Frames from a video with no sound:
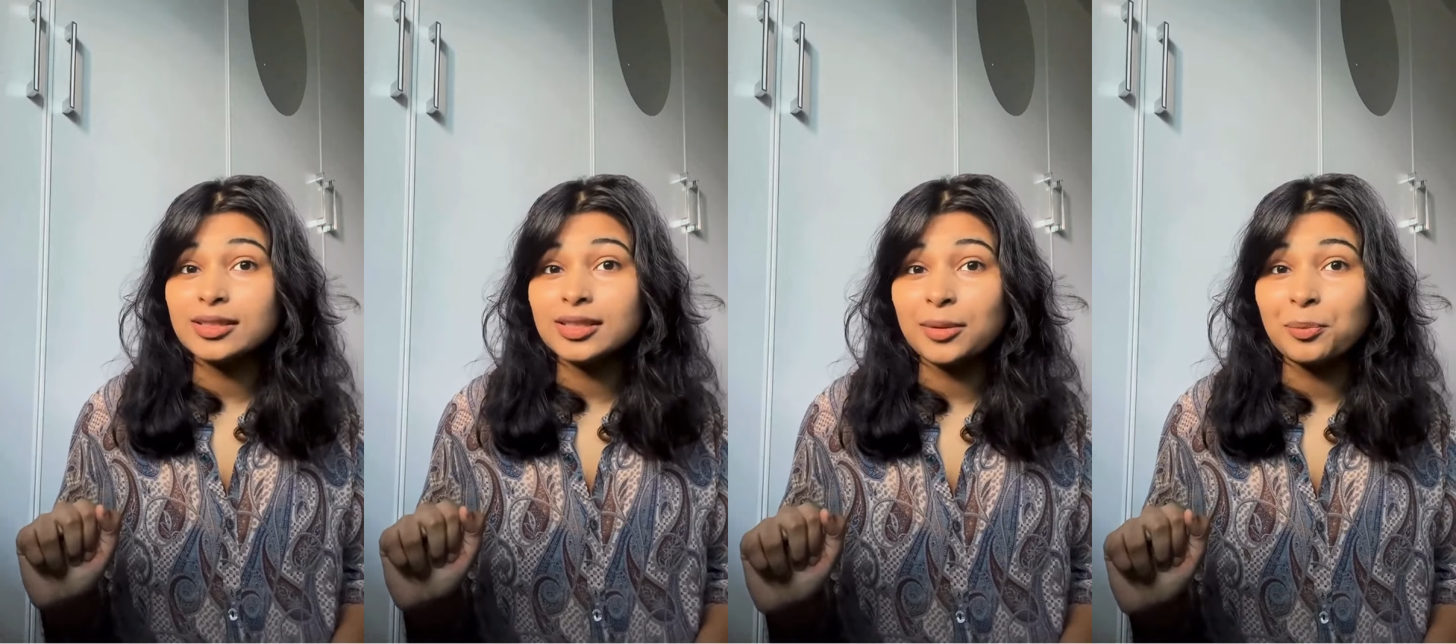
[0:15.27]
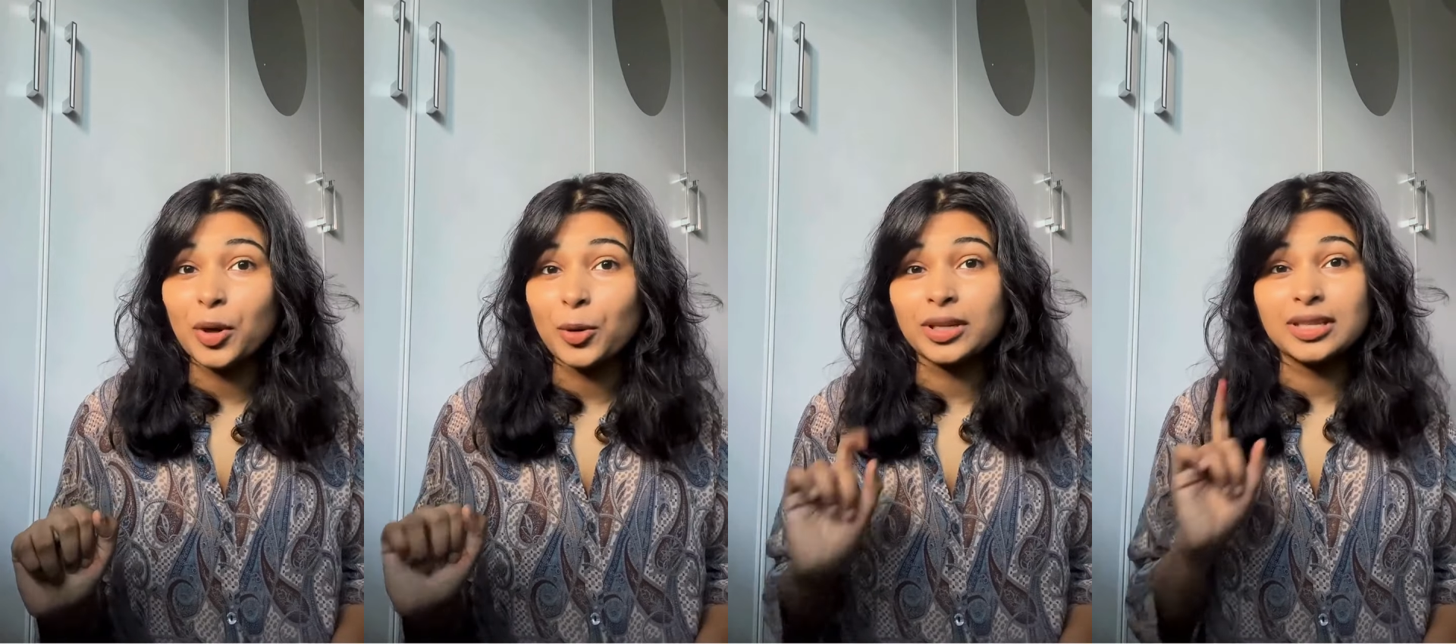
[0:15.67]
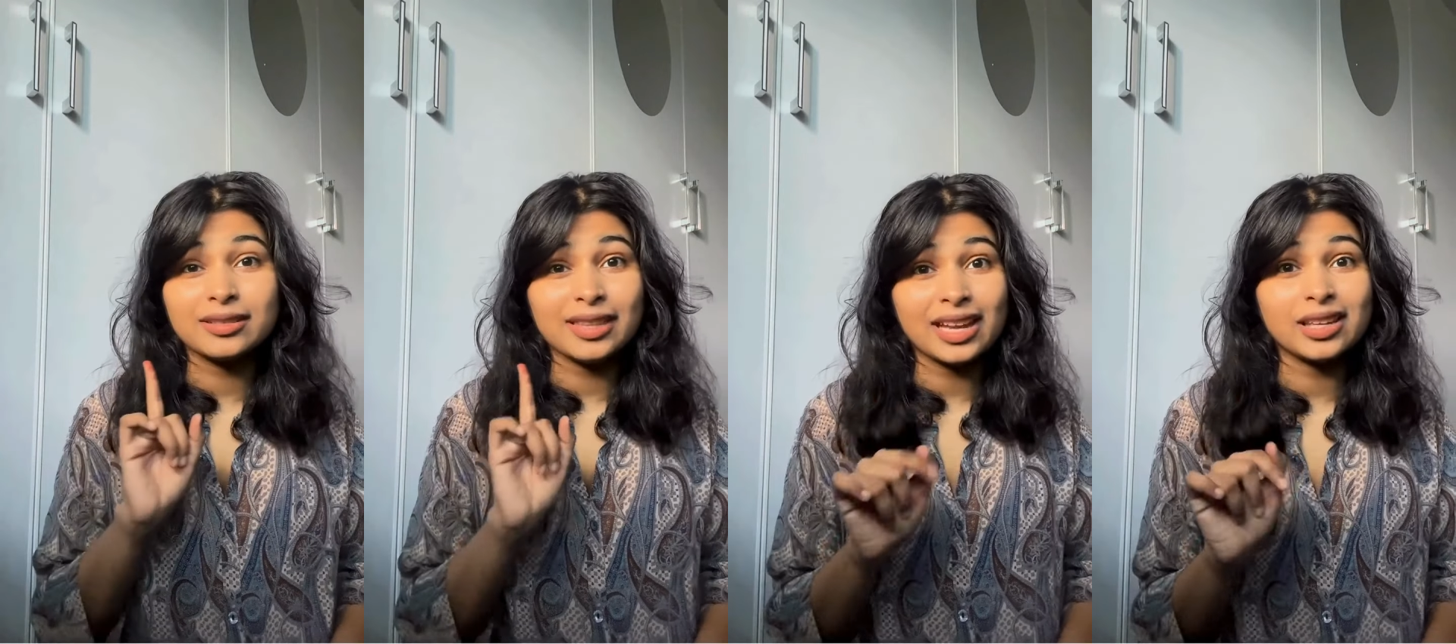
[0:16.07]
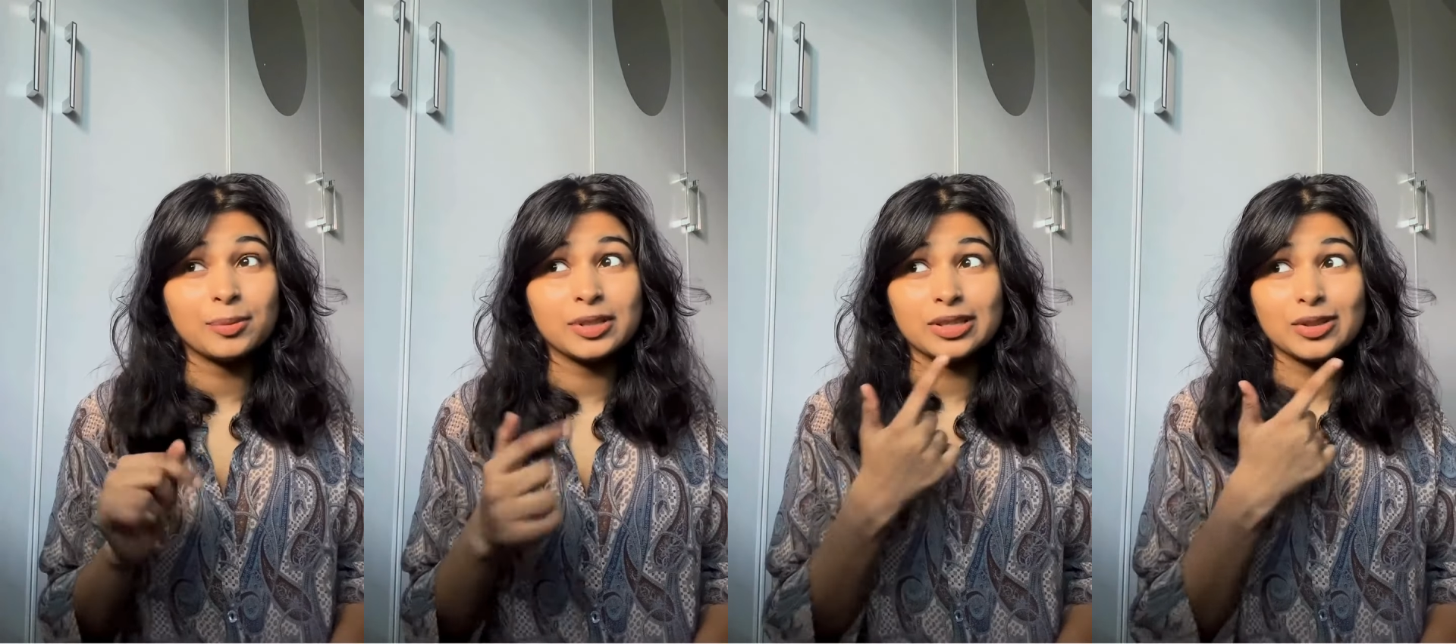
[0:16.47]
and impurities that
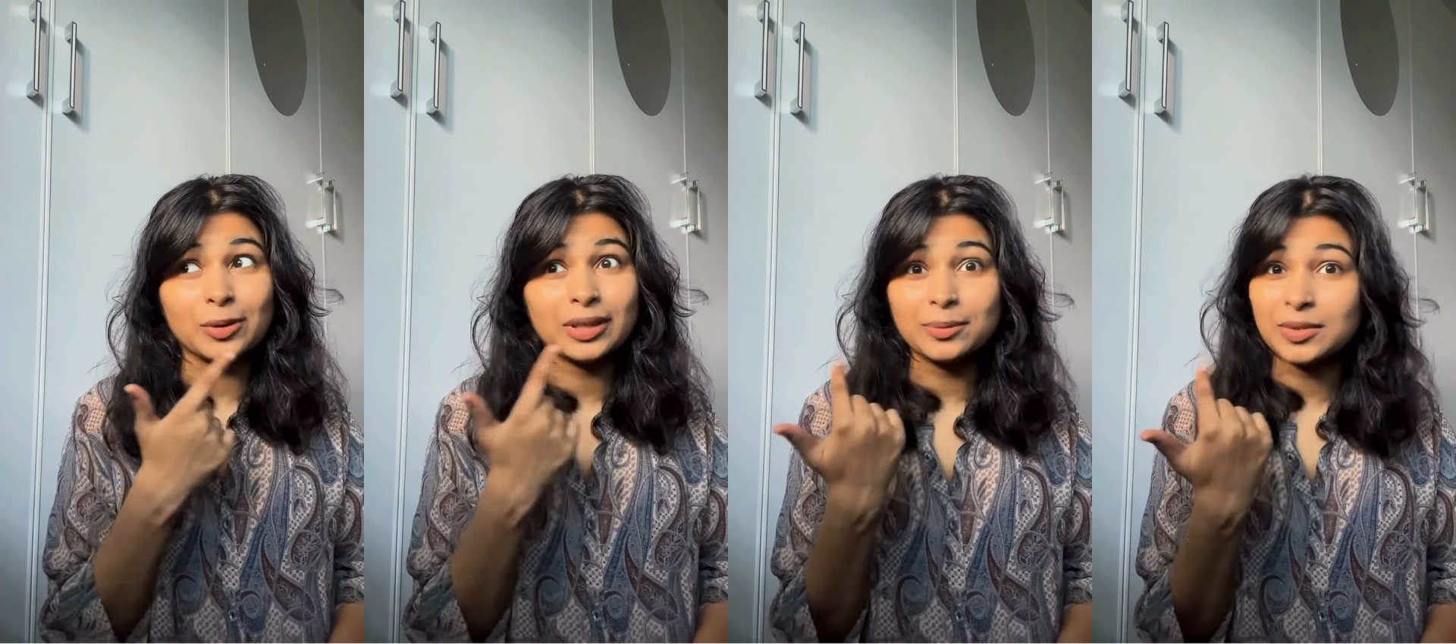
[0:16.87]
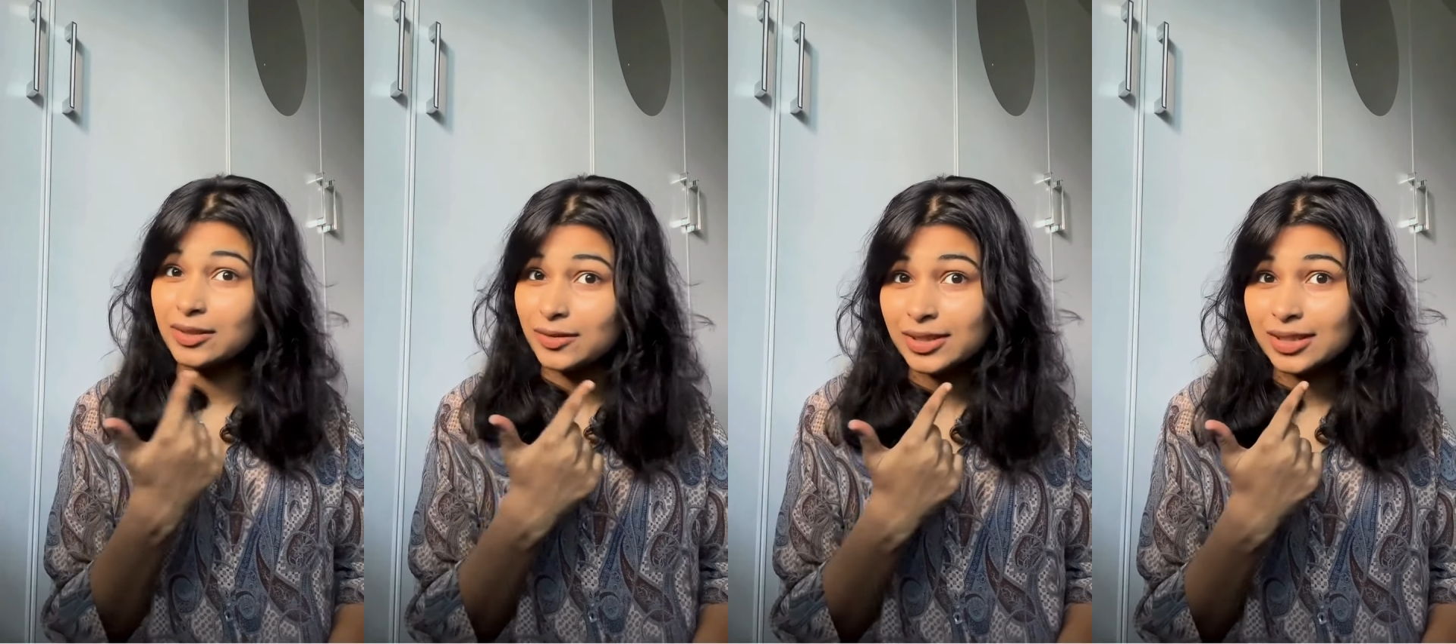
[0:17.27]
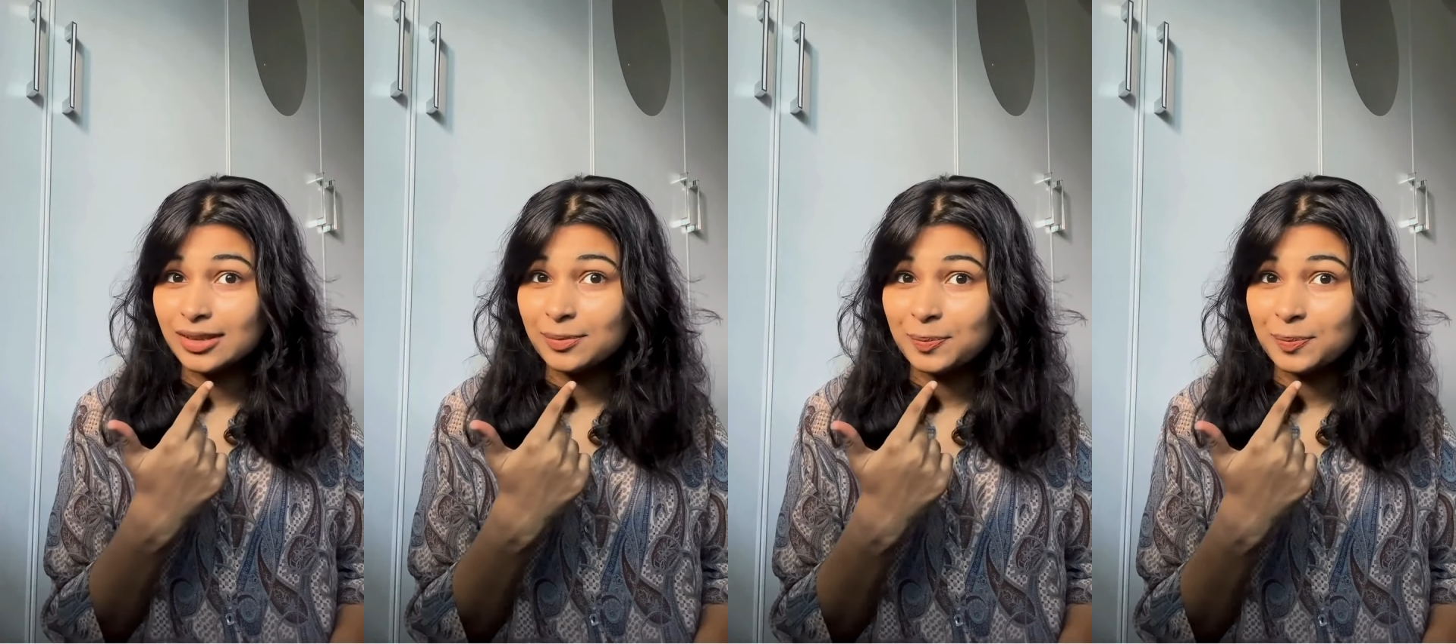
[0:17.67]
deposit on lip surface.